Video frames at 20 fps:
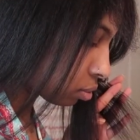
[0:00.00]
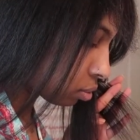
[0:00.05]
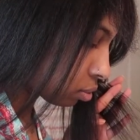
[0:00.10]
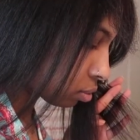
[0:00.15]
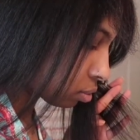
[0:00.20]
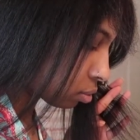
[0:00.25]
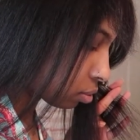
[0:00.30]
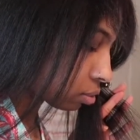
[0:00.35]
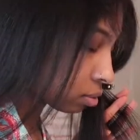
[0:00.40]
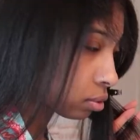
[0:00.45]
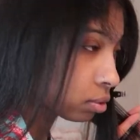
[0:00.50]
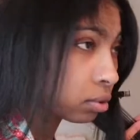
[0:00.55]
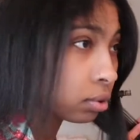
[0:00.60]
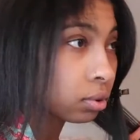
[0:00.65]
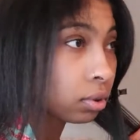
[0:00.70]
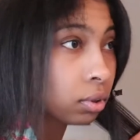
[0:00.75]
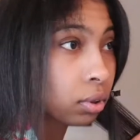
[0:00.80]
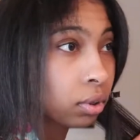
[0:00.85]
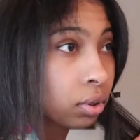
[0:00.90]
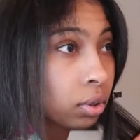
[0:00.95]

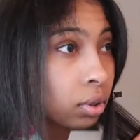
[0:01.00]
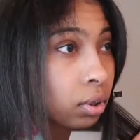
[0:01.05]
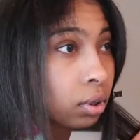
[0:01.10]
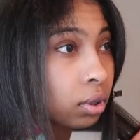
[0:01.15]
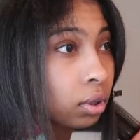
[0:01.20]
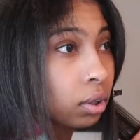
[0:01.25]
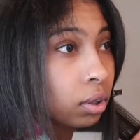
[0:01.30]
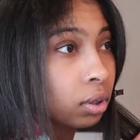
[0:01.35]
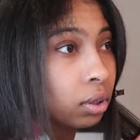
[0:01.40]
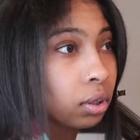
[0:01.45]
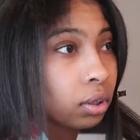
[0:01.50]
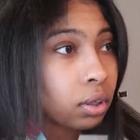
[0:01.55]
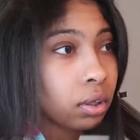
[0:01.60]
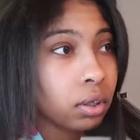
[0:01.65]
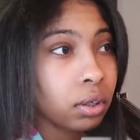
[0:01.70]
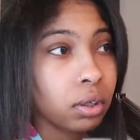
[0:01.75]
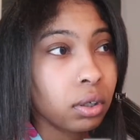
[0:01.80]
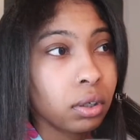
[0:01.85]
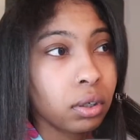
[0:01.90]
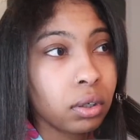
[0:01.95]

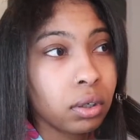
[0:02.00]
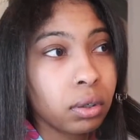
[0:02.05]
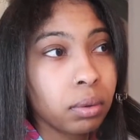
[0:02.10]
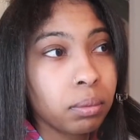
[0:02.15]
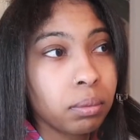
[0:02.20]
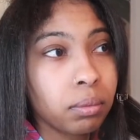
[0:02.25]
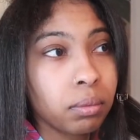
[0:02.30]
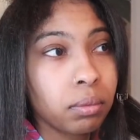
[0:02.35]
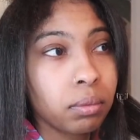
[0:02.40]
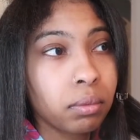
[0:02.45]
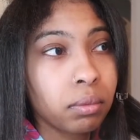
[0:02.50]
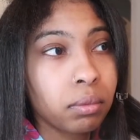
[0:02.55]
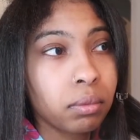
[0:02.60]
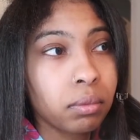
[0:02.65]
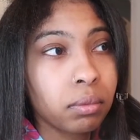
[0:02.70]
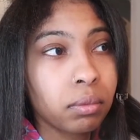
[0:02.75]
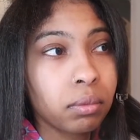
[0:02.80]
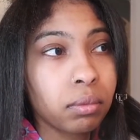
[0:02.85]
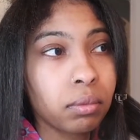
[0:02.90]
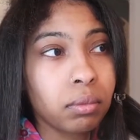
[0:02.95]

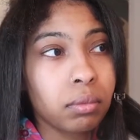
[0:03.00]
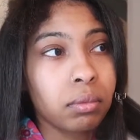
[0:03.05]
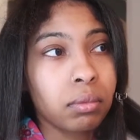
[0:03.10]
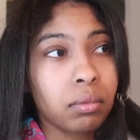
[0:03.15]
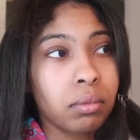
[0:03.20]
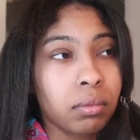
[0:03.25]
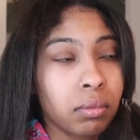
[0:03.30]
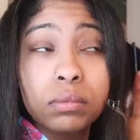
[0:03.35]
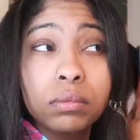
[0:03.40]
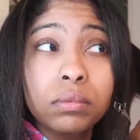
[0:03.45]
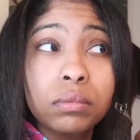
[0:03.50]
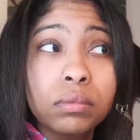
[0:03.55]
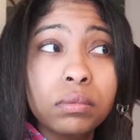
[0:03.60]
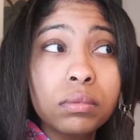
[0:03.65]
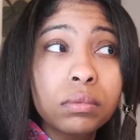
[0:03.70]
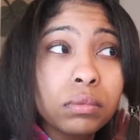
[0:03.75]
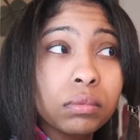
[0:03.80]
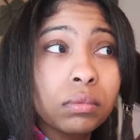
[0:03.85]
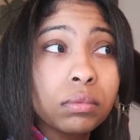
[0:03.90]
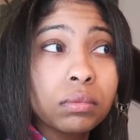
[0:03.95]

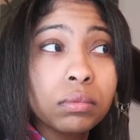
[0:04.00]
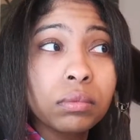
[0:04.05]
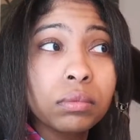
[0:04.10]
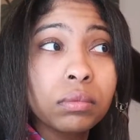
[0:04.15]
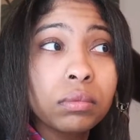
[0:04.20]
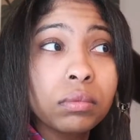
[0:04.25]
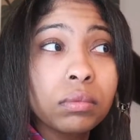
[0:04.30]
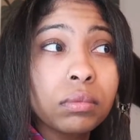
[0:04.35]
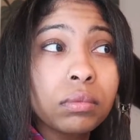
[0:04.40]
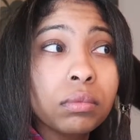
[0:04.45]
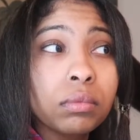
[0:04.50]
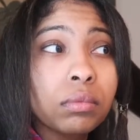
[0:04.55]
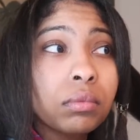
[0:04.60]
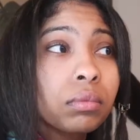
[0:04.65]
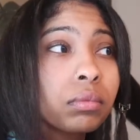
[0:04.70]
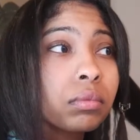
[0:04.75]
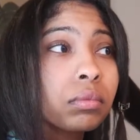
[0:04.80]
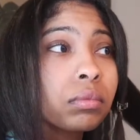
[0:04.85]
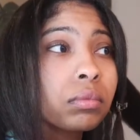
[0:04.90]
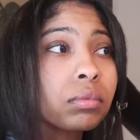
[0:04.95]

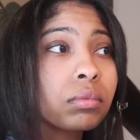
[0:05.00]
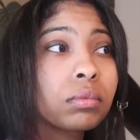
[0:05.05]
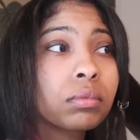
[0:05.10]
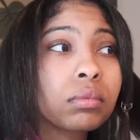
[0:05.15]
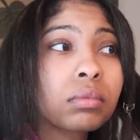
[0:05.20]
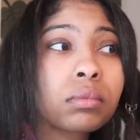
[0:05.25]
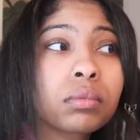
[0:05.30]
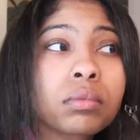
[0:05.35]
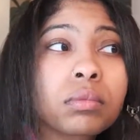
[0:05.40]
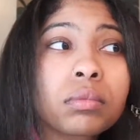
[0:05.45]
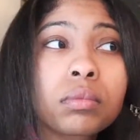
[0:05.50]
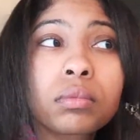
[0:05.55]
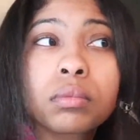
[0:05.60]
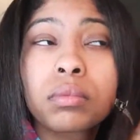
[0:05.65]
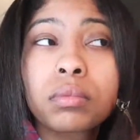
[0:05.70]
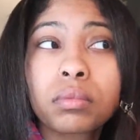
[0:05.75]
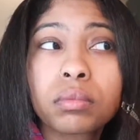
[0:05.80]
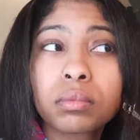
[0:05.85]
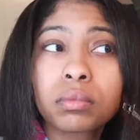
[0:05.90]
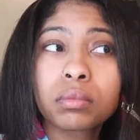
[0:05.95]

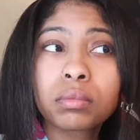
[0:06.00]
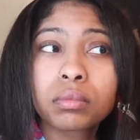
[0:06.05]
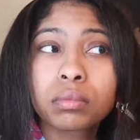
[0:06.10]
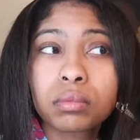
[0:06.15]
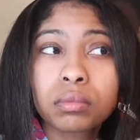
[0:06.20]
(no one is talking)